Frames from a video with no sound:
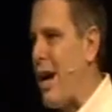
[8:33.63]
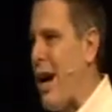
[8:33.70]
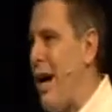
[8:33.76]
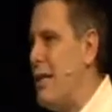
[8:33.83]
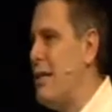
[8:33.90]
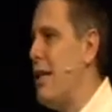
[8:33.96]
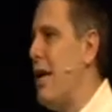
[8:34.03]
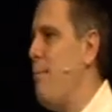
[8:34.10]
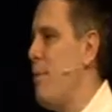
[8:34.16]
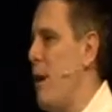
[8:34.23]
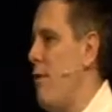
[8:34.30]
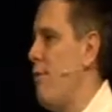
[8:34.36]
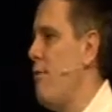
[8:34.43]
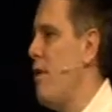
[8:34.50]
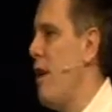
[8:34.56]
concept
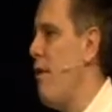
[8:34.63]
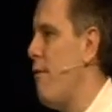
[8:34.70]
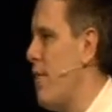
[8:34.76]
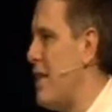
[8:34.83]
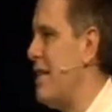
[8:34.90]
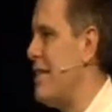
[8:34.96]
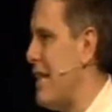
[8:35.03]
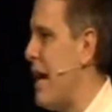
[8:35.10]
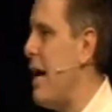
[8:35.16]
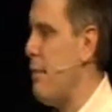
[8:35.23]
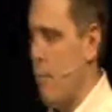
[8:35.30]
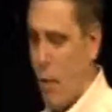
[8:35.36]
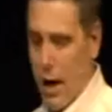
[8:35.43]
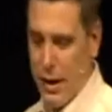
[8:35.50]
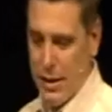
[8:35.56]
of the
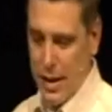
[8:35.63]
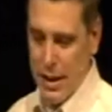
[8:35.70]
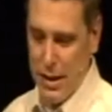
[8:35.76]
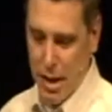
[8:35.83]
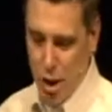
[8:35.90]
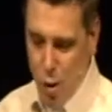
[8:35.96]
design process,